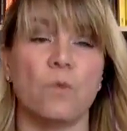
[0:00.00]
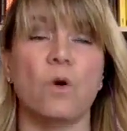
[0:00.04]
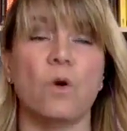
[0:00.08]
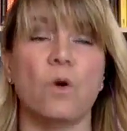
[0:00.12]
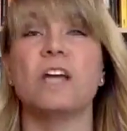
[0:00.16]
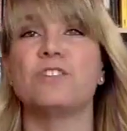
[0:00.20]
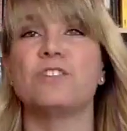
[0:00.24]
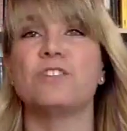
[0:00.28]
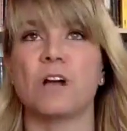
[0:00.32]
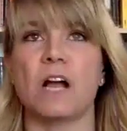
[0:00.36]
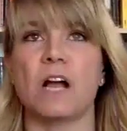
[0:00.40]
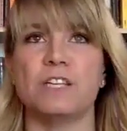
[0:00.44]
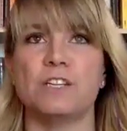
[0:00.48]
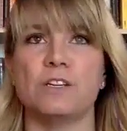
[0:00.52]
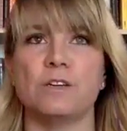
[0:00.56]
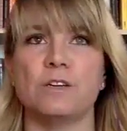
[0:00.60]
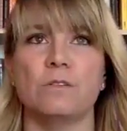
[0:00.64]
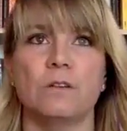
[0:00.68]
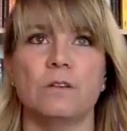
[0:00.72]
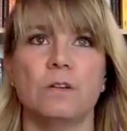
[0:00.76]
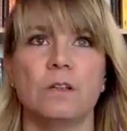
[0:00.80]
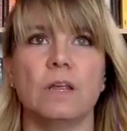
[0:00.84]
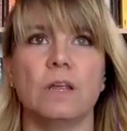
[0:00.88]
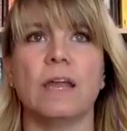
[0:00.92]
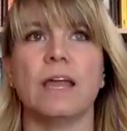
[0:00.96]
Well, I try to.
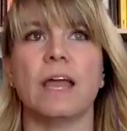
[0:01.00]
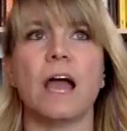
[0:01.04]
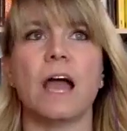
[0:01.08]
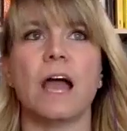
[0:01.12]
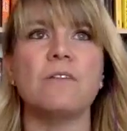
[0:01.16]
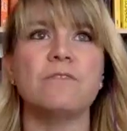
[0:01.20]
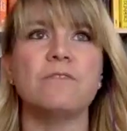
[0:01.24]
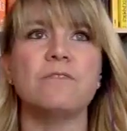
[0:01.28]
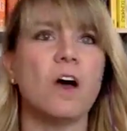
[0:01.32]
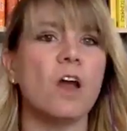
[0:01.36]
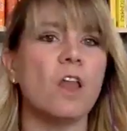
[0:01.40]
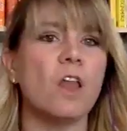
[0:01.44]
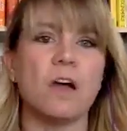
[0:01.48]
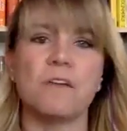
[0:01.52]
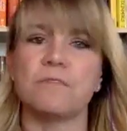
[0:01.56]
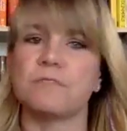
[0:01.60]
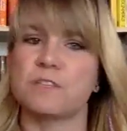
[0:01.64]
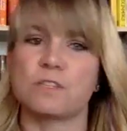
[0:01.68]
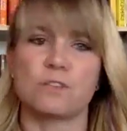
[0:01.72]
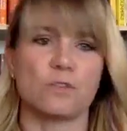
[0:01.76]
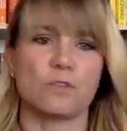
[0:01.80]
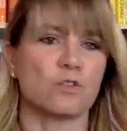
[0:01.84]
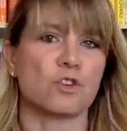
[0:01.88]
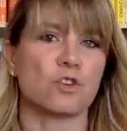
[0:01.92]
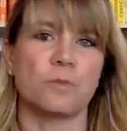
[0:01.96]
Like, I fall off the
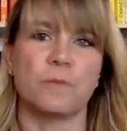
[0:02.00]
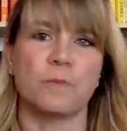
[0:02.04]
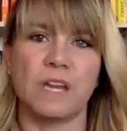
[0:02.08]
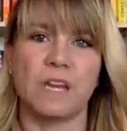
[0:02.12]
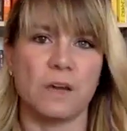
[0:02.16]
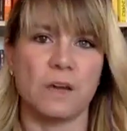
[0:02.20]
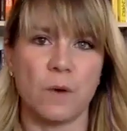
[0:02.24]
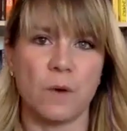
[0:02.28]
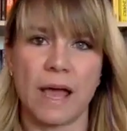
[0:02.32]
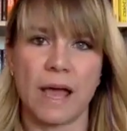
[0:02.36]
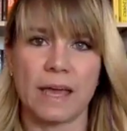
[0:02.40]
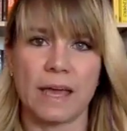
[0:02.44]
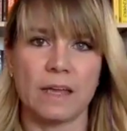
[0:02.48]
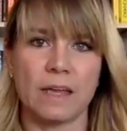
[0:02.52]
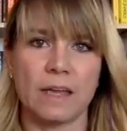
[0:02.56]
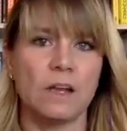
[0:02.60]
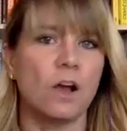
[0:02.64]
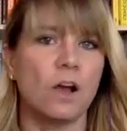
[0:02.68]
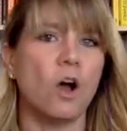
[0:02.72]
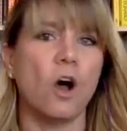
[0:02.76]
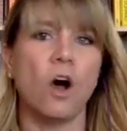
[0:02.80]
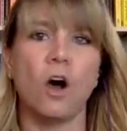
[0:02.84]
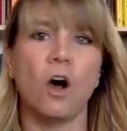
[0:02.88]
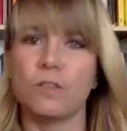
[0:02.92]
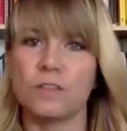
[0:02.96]
social media wagon
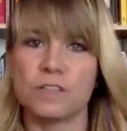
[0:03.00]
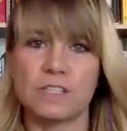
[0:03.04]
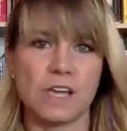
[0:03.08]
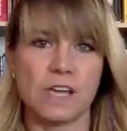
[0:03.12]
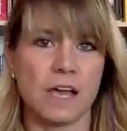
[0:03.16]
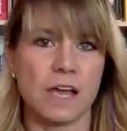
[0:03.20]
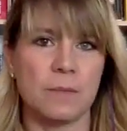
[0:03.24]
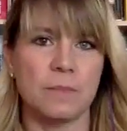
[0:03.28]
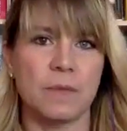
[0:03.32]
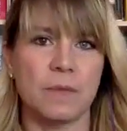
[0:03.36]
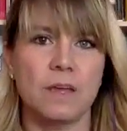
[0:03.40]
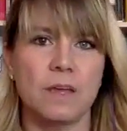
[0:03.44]
all the time.